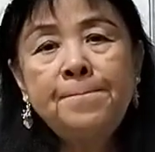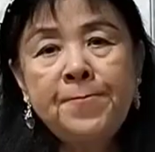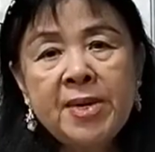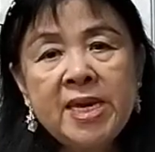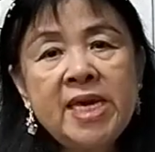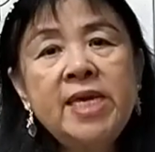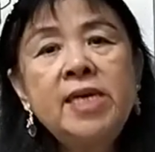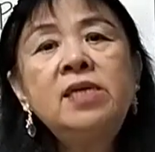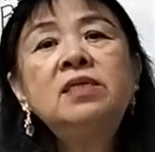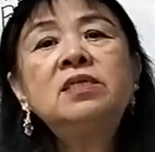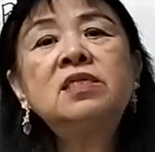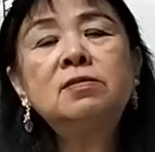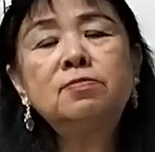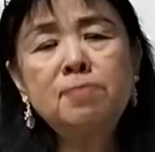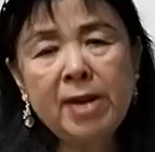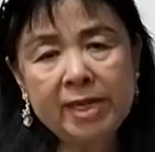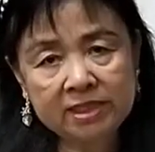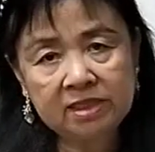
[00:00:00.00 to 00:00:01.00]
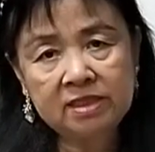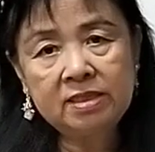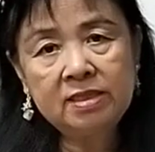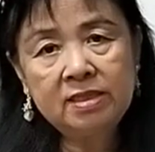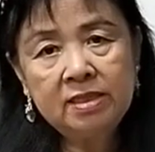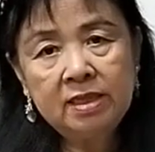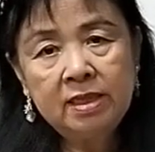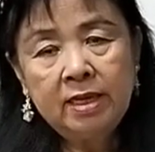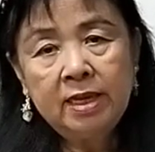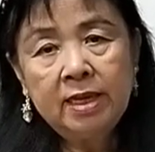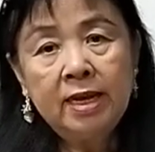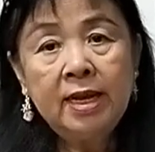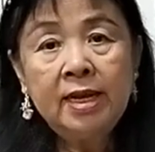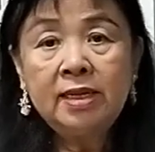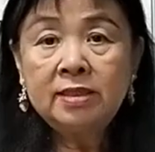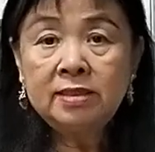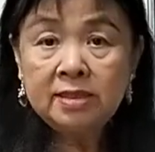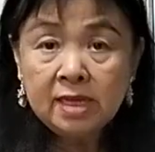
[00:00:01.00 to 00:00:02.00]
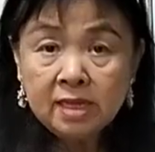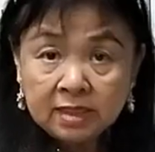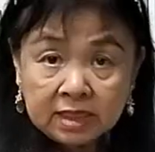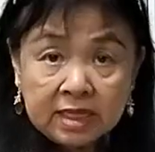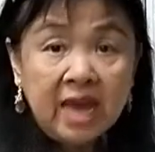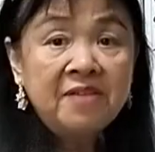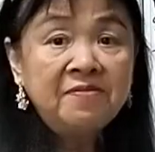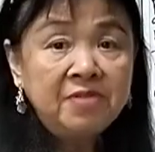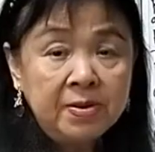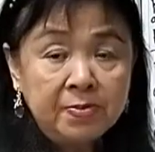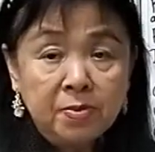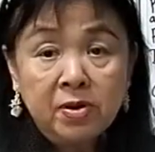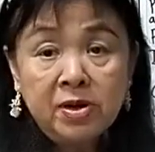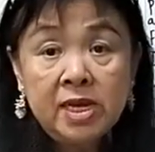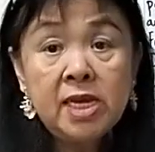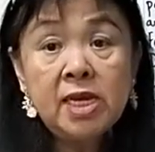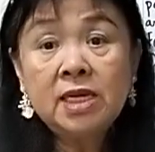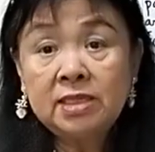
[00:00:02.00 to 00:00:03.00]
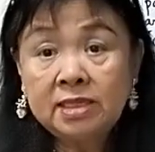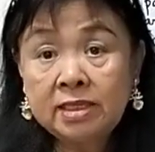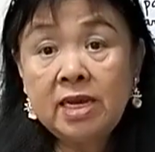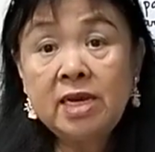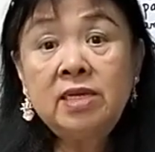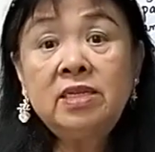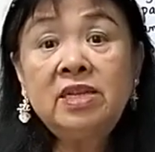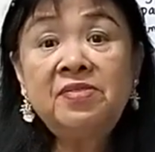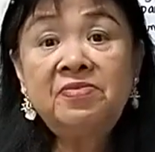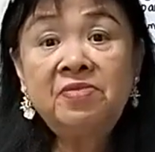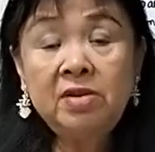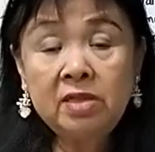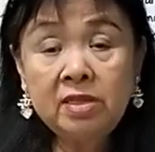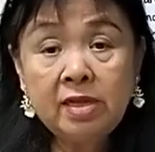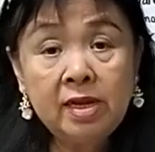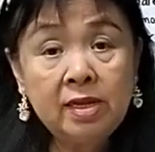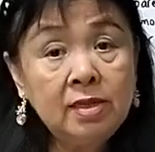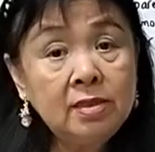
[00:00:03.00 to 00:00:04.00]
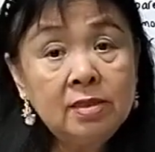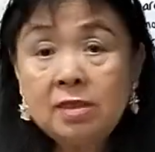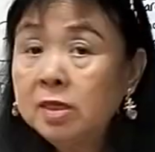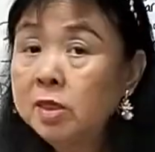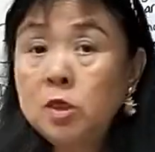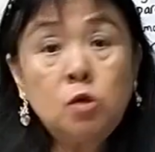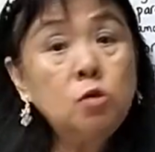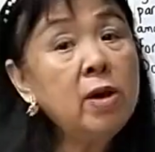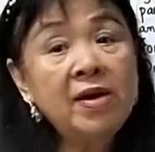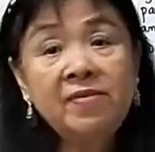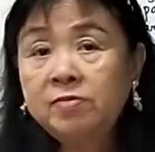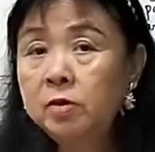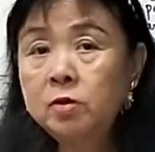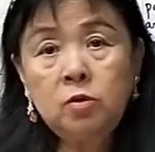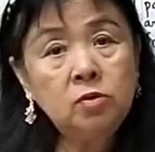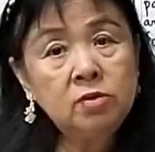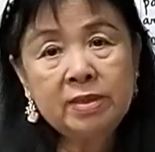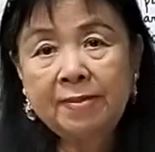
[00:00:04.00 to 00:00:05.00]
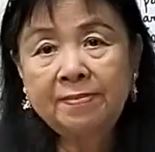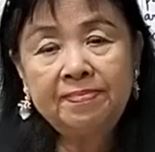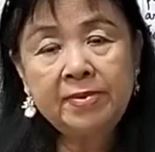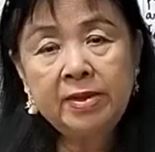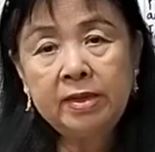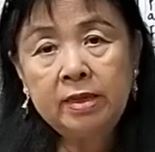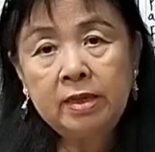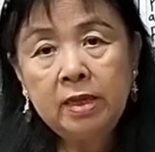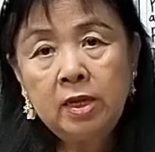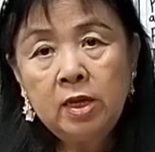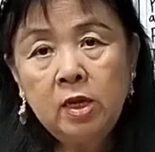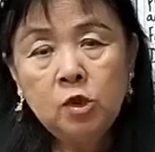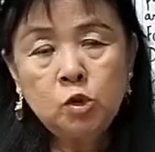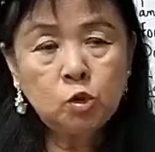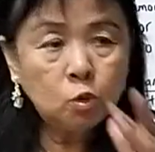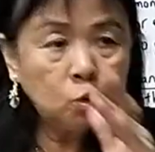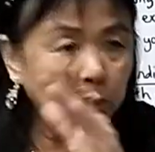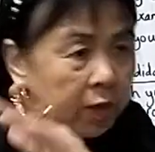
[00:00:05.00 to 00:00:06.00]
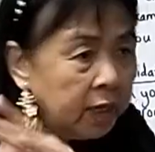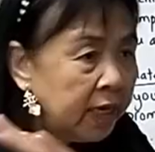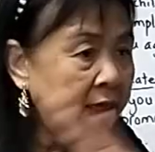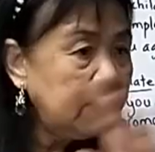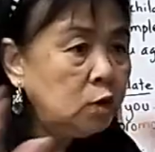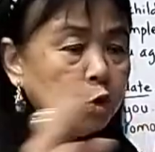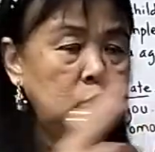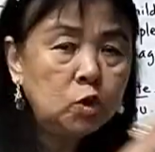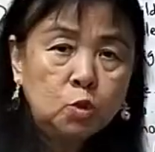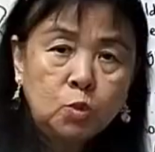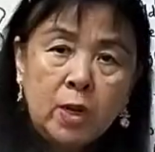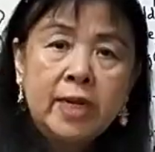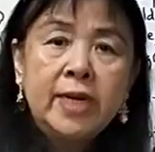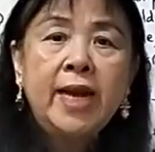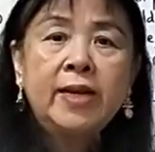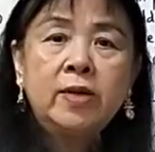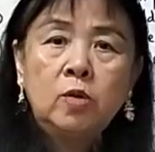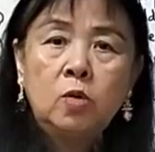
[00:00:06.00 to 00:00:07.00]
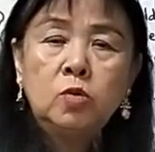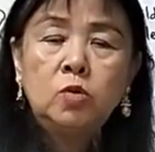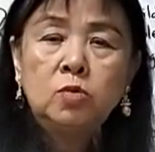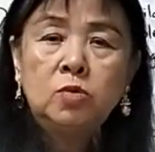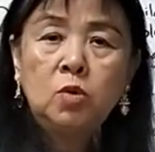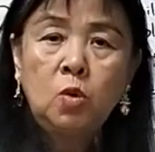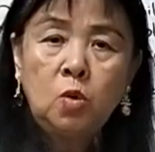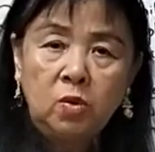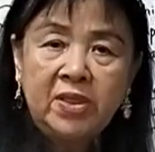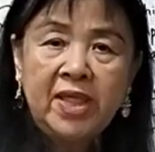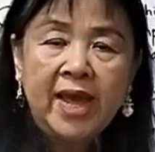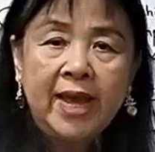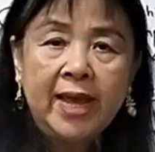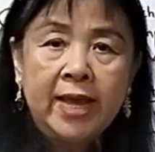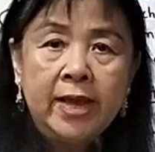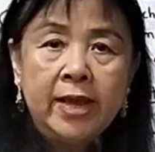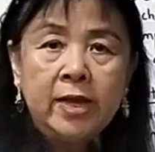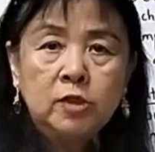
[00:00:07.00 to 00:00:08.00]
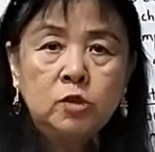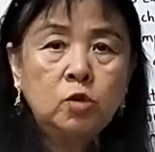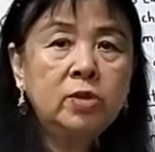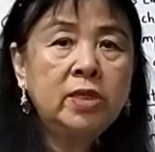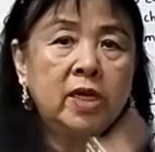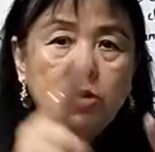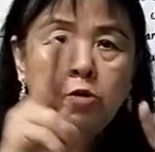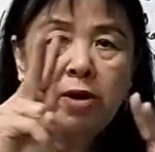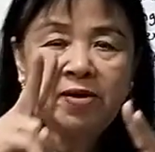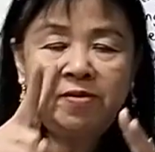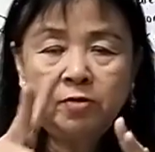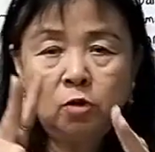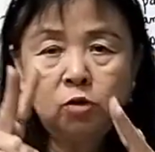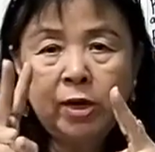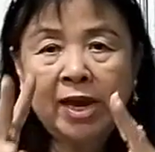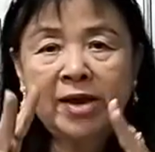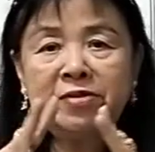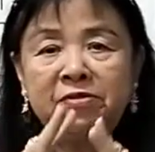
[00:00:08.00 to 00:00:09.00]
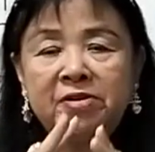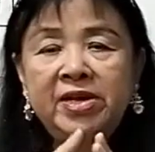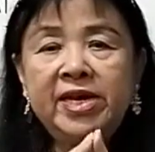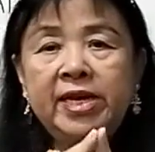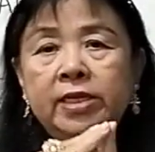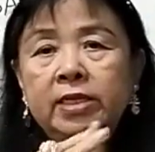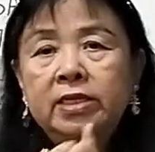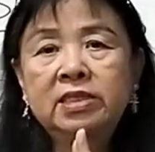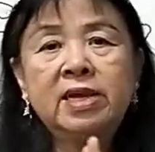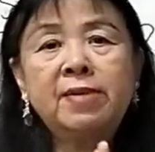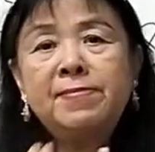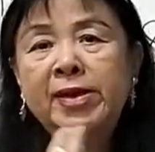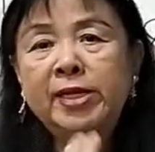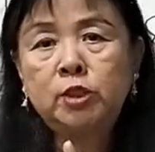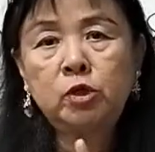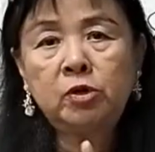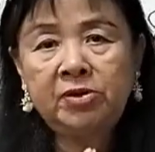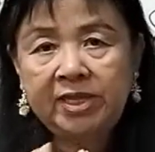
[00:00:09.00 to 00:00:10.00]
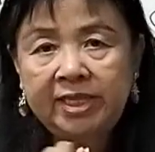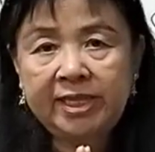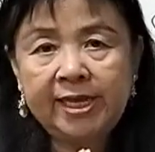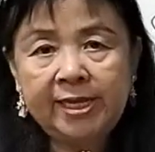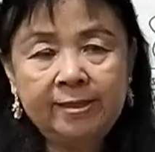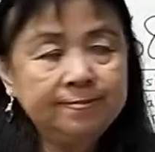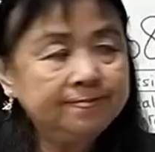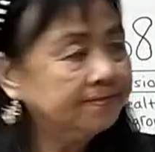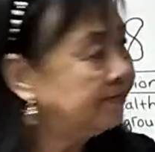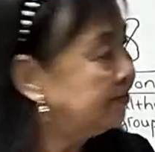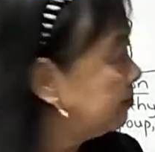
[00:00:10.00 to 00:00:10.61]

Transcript: Be smart. Since everybody is saying different things, you have to do something. So quickly choose one and go there so that you can create the majority.